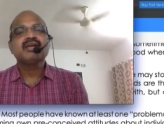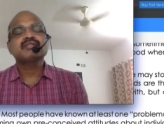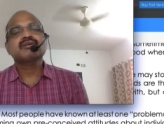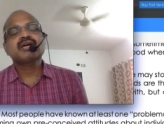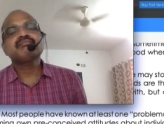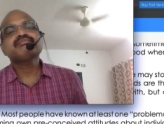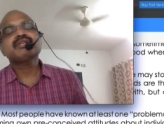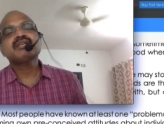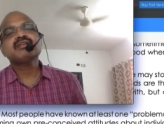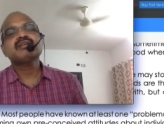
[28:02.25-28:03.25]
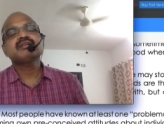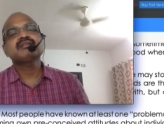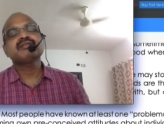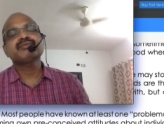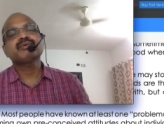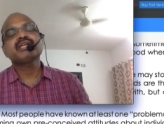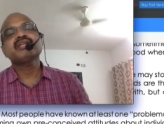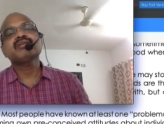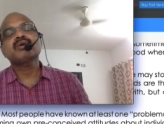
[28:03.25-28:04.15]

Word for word: so company if you really